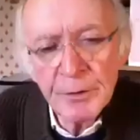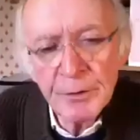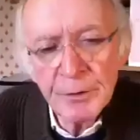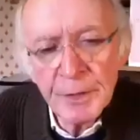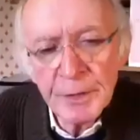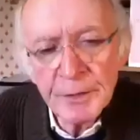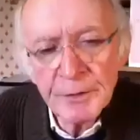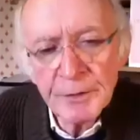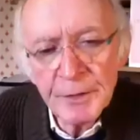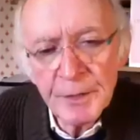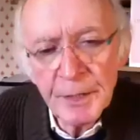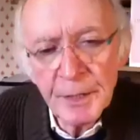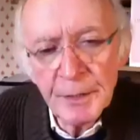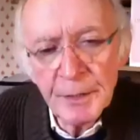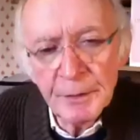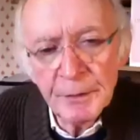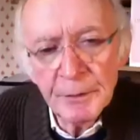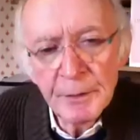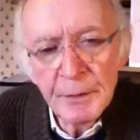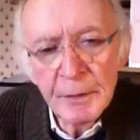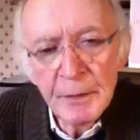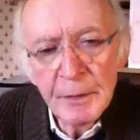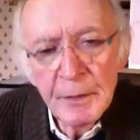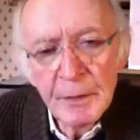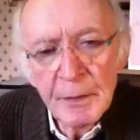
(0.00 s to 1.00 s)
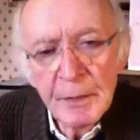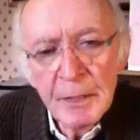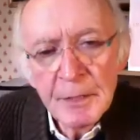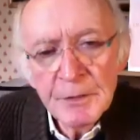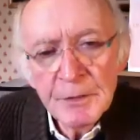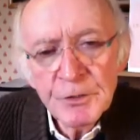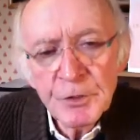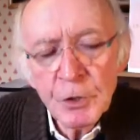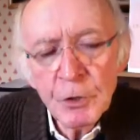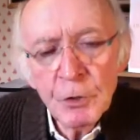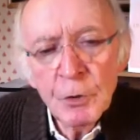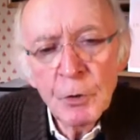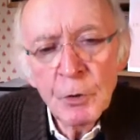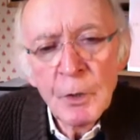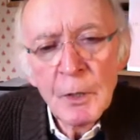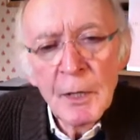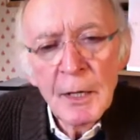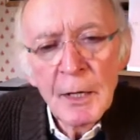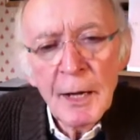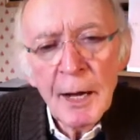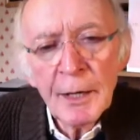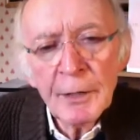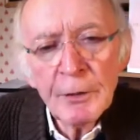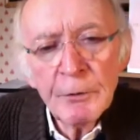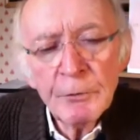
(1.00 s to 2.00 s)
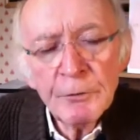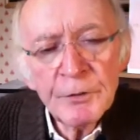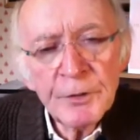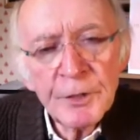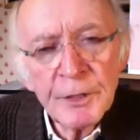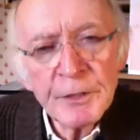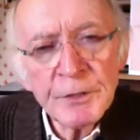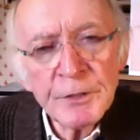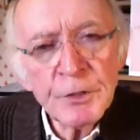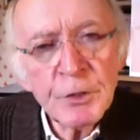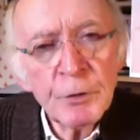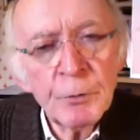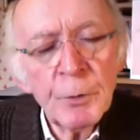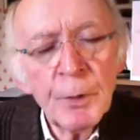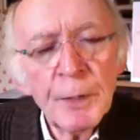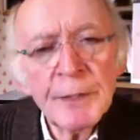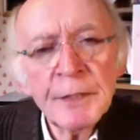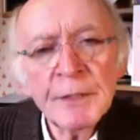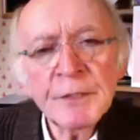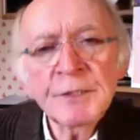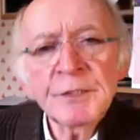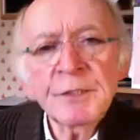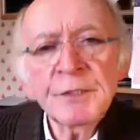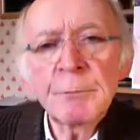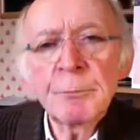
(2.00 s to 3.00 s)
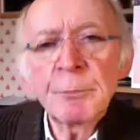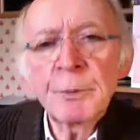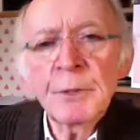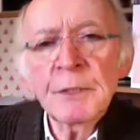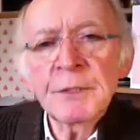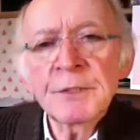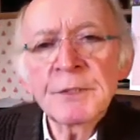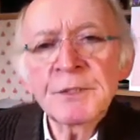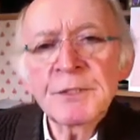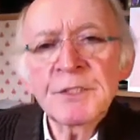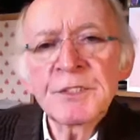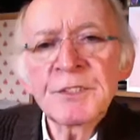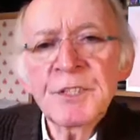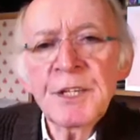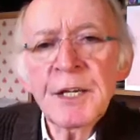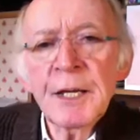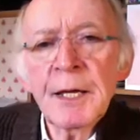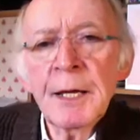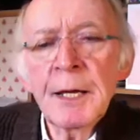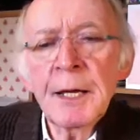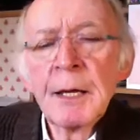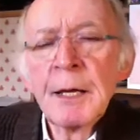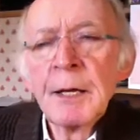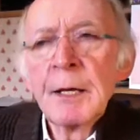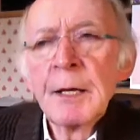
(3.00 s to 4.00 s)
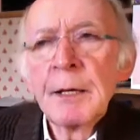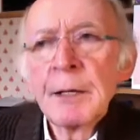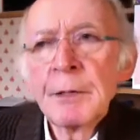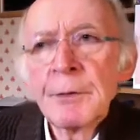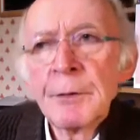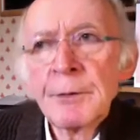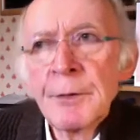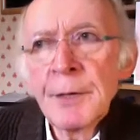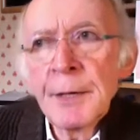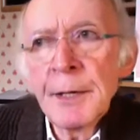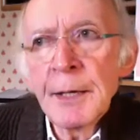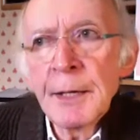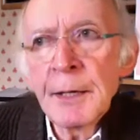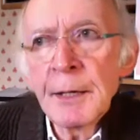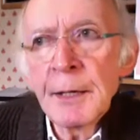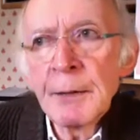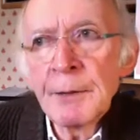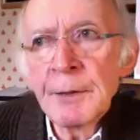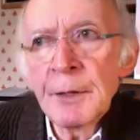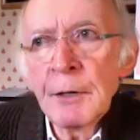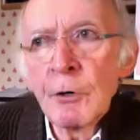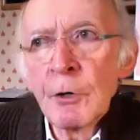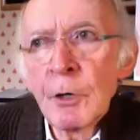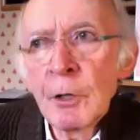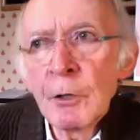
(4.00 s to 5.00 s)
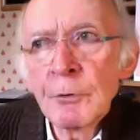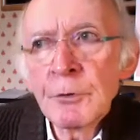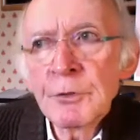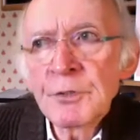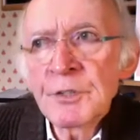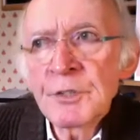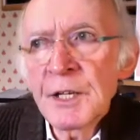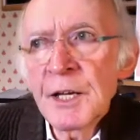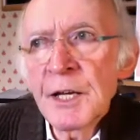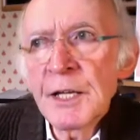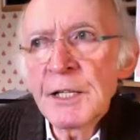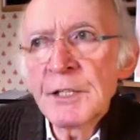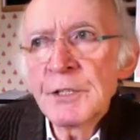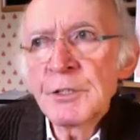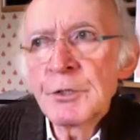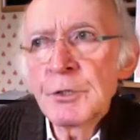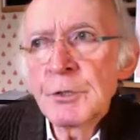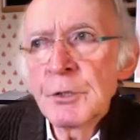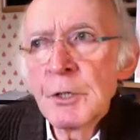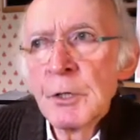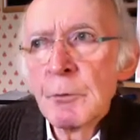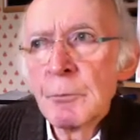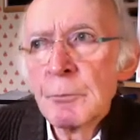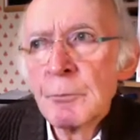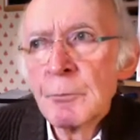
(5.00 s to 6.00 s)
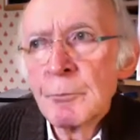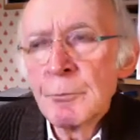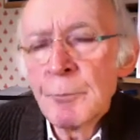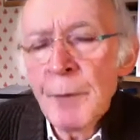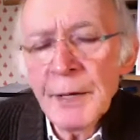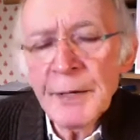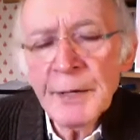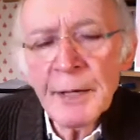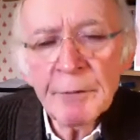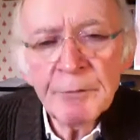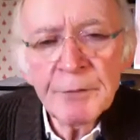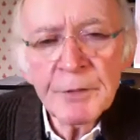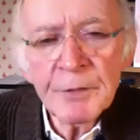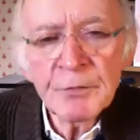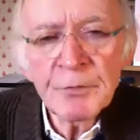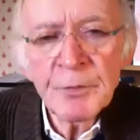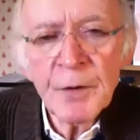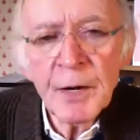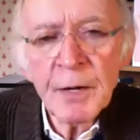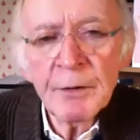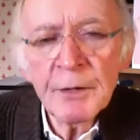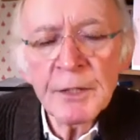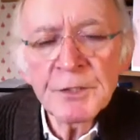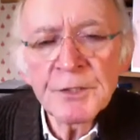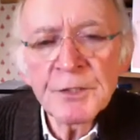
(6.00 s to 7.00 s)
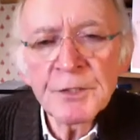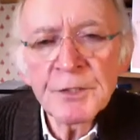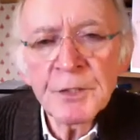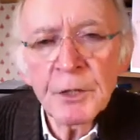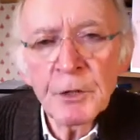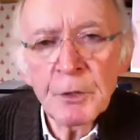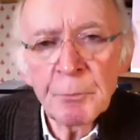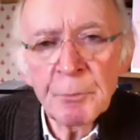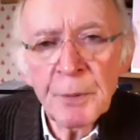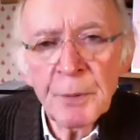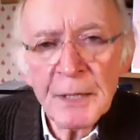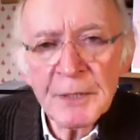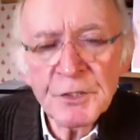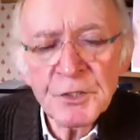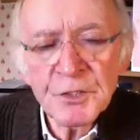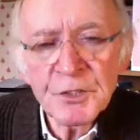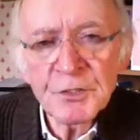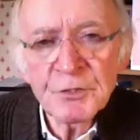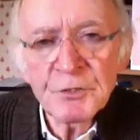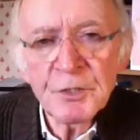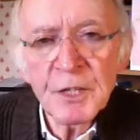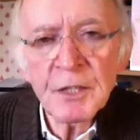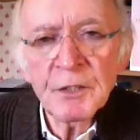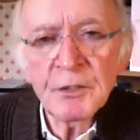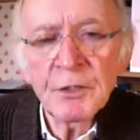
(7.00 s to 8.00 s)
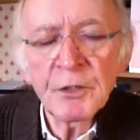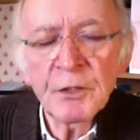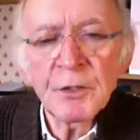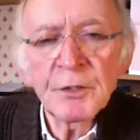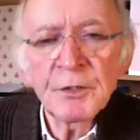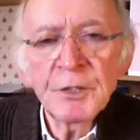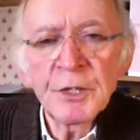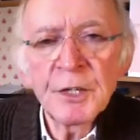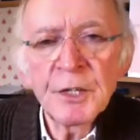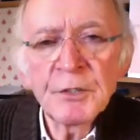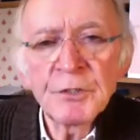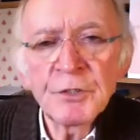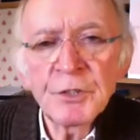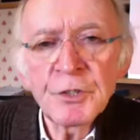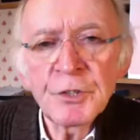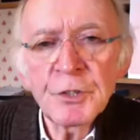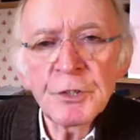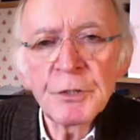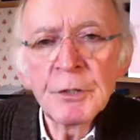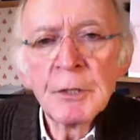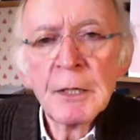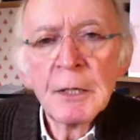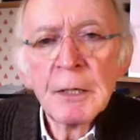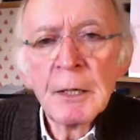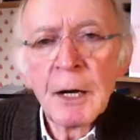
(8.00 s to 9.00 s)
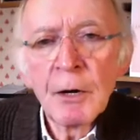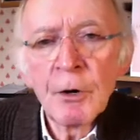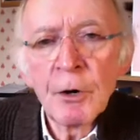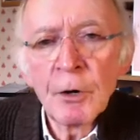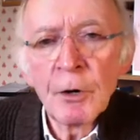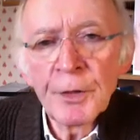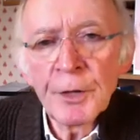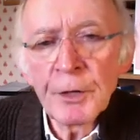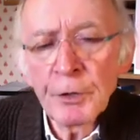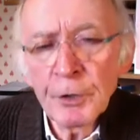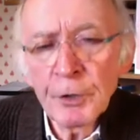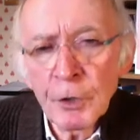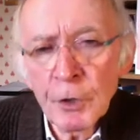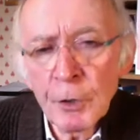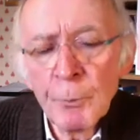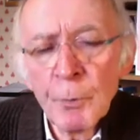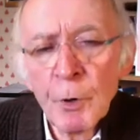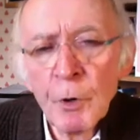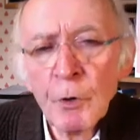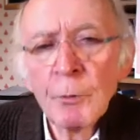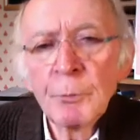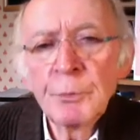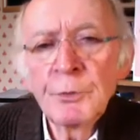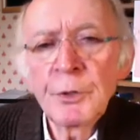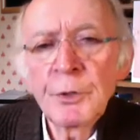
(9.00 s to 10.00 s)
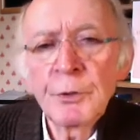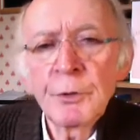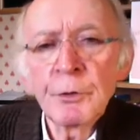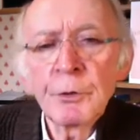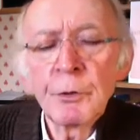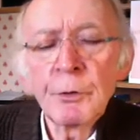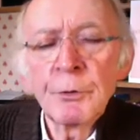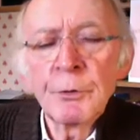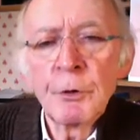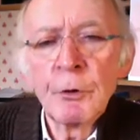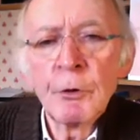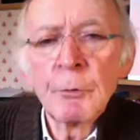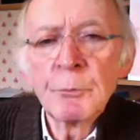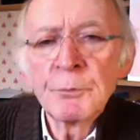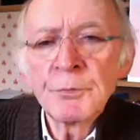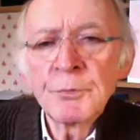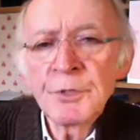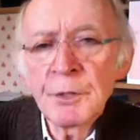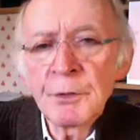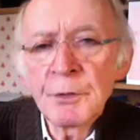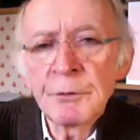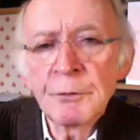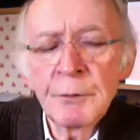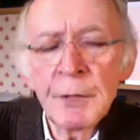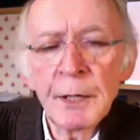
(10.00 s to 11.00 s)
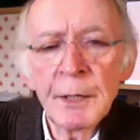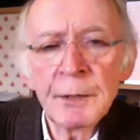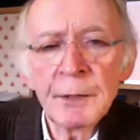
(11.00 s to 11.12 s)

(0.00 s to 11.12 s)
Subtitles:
18. So I don't think it's quite as simple as to say all those kids might have this virus. They could pass it straight to their teacher, or they could come home to their own homes and